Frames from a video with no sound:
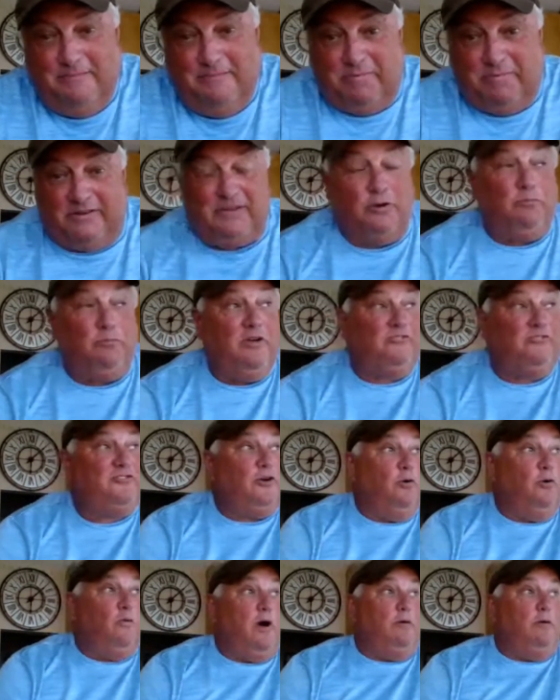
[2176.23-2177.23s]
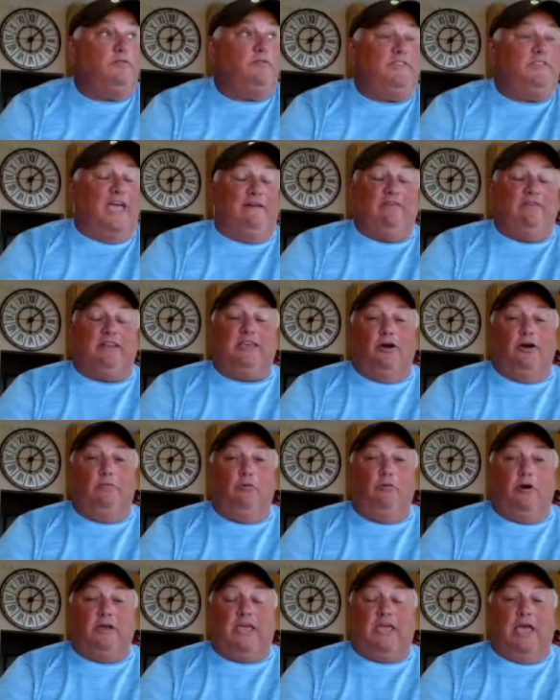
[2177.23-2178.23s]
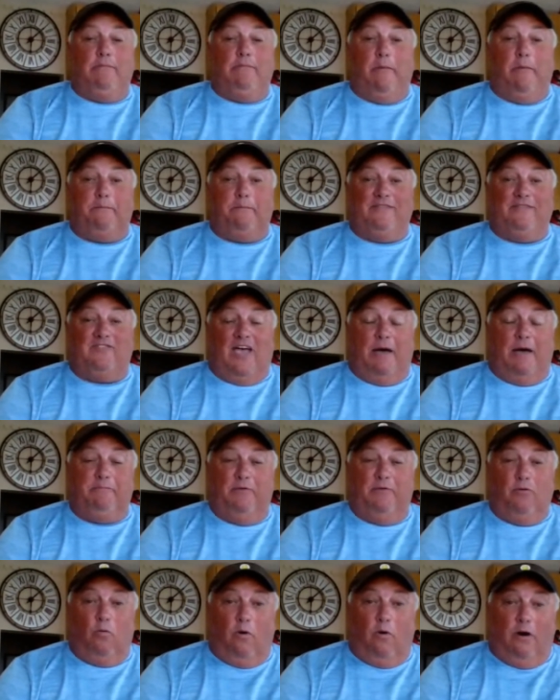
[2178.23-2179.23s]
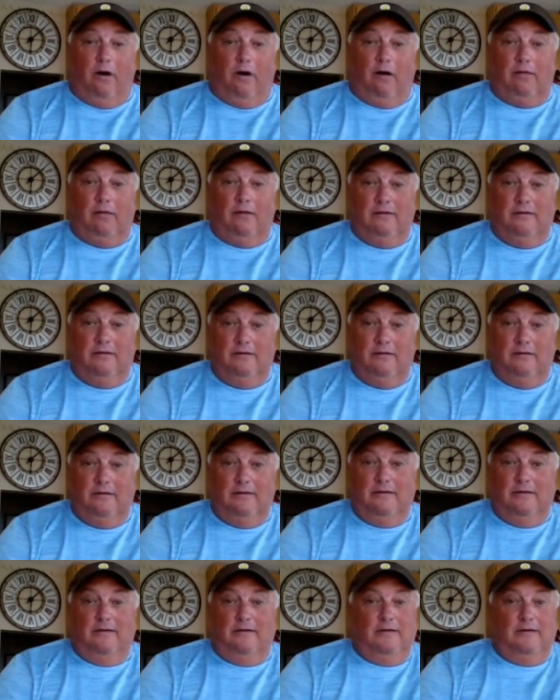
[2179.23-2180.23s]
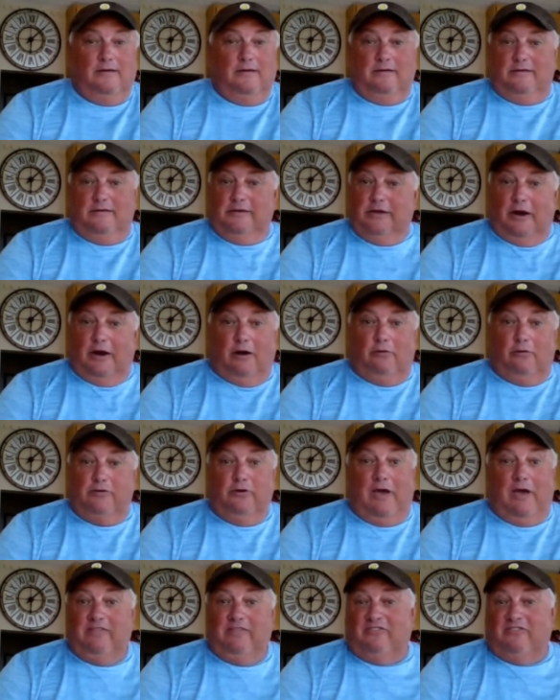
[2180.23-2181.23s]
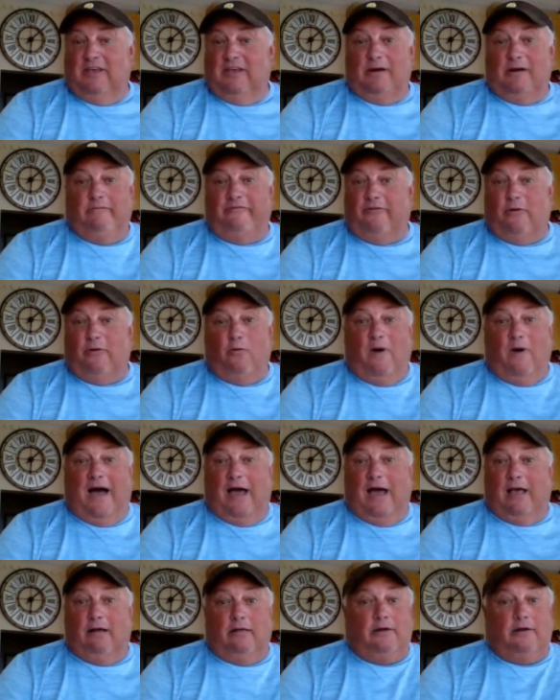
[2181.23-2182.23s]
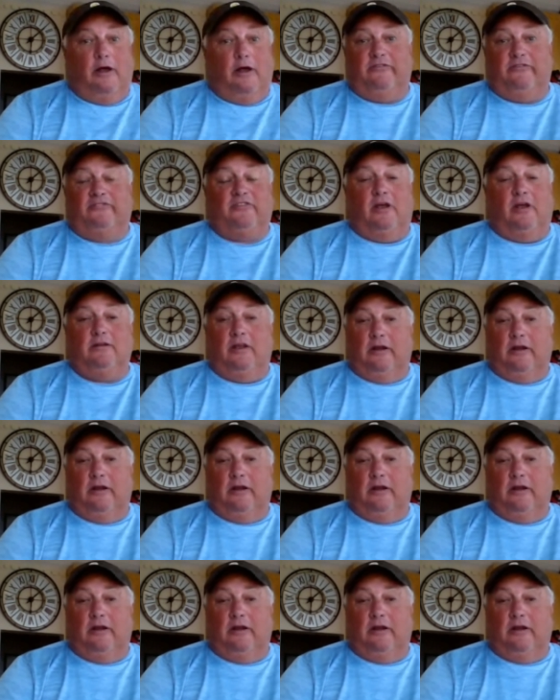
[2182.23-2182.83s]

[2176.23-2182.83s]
but the original um, one, David Gilmour came up on top of the wall. You know, you haven't seen him for a while, and all of a sudden, I